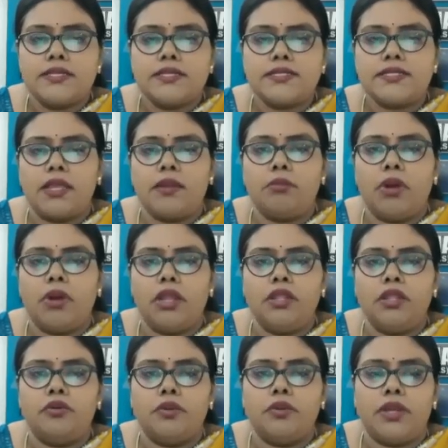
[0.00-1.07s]
sigma
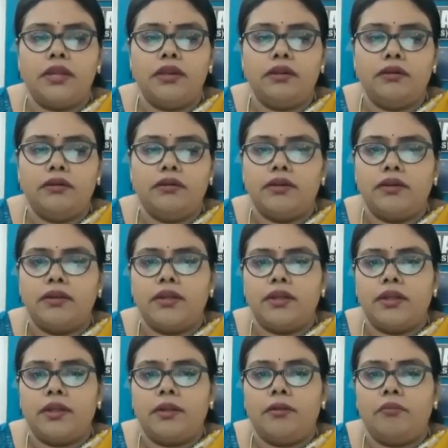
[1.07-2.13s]
un
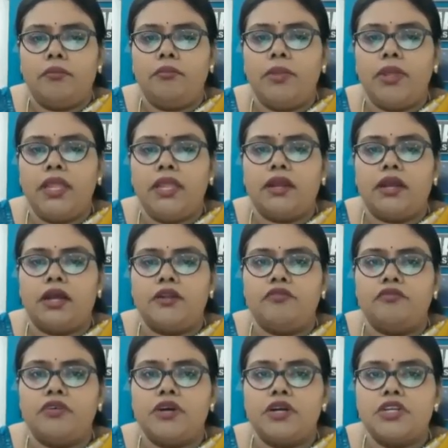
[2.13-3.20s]
may
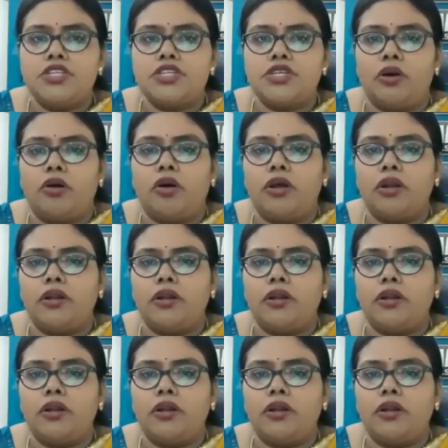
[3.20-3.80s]
converge or